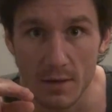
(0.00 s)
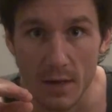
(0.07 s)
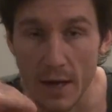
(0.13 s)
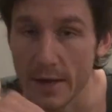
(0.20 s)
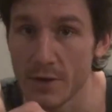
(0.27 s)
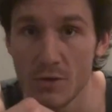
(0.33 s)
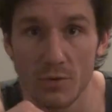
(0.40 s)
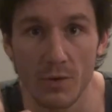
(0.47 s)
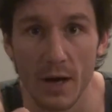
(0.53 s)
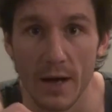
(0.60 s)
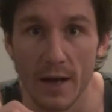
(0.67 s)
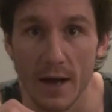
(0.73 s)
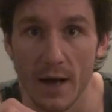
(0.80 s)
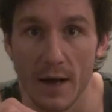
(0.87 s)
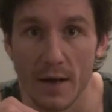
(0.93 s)
I knew
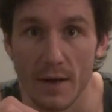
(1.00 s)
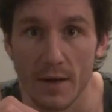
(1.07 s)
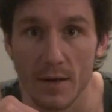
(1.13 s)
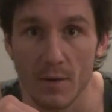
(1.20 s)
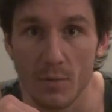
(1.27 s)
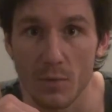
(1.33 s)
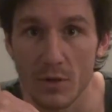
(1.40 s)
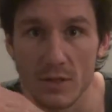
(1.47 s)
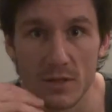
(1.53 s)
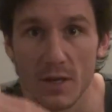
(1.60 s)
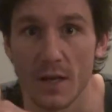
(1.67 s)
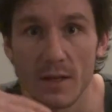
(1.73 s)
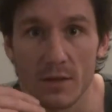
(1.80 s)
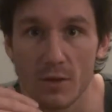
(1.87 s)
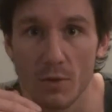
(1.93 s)
I was
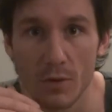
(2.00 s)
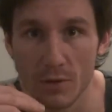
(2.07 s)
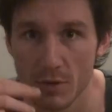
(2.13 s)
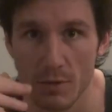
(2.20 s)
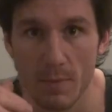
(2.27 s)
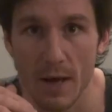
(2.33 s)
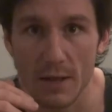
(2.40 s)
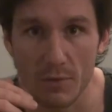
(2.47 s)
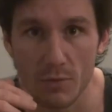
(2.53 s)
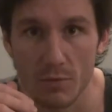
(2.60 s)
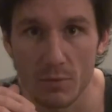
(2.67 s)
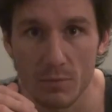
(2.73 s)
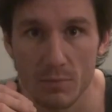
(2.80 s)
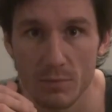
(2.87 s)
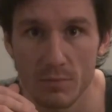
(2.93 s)
not going to the
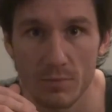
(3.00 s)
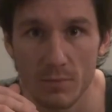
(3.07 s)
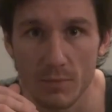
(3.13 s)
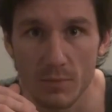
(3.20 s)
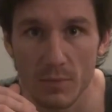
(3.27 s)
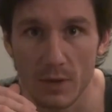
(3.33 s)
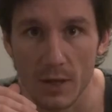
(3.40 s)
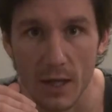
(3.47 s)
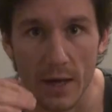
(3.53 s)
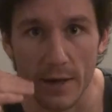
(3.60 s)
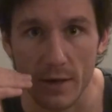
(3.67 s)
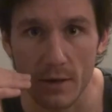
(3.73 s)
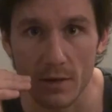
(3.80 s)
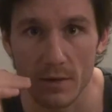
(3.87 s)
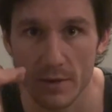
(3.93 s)
bathroom like
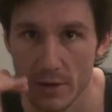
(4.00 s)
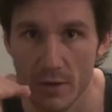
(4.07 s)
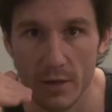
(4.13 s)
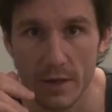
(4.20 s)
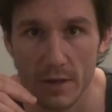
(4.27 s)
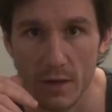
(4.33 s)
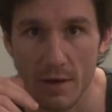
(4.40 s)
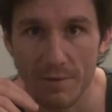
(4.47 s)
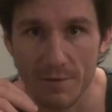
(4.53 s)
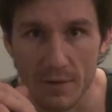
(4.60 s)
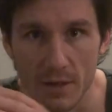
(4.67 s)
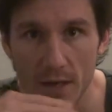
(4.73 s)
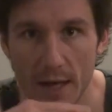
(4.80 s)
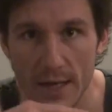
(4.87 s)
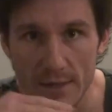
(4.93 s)
nearly enough in
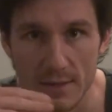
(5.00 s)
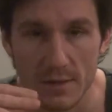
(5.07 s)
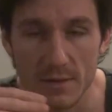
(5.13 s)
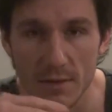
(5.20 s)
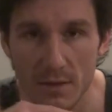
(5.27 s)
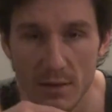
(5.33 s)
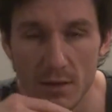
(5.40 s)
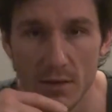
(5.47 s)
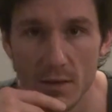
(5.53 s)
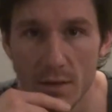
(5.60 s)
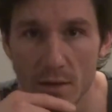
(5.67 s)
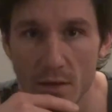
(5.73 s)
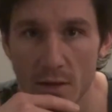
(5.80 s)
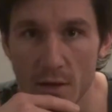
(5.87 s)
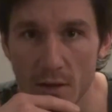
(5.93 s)
the last
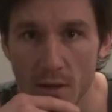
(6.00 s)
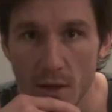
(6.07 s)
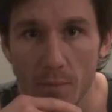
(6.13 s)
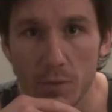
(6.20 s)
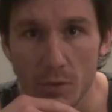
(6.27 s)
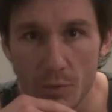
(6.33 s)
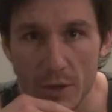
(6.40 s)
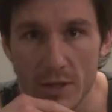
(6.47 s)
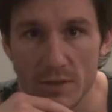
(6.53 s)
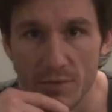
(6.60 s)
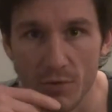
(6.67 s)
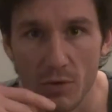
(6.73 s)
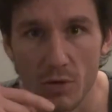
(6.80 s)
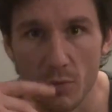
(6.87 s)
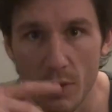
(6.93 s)
couple of weeks
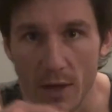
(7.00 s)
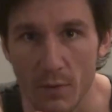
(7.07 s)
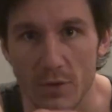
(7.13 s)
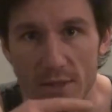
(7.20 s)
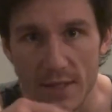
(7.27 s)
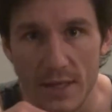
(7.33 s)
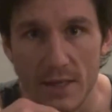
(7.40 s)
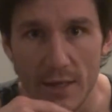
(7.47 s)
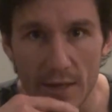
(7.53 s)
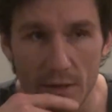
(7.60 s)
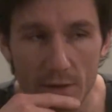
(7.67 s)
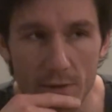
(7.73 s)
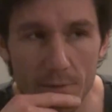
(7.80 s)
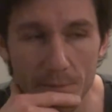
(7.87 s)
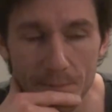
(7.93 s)
for what I was eating, you
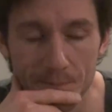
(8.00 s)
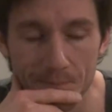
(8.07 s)
know.